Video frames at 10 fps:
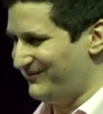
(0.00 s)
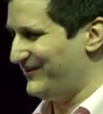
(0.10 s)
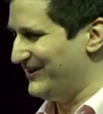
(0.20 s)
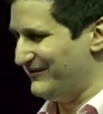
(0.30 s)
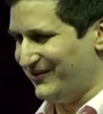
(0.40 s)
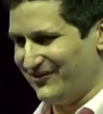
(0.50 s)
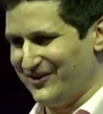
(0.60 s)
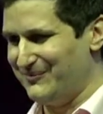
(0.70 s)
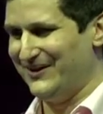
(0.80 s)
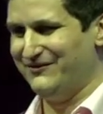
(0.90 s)
the very first
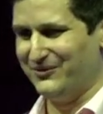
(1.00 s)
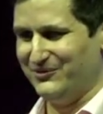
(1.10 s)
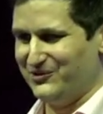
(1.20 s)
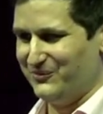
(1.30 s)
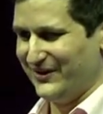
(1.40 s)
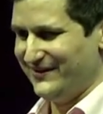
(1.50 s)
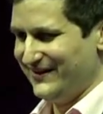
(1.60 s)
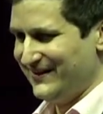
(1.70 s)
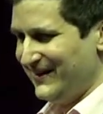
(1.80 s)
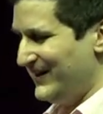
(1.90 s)
airplane from the company,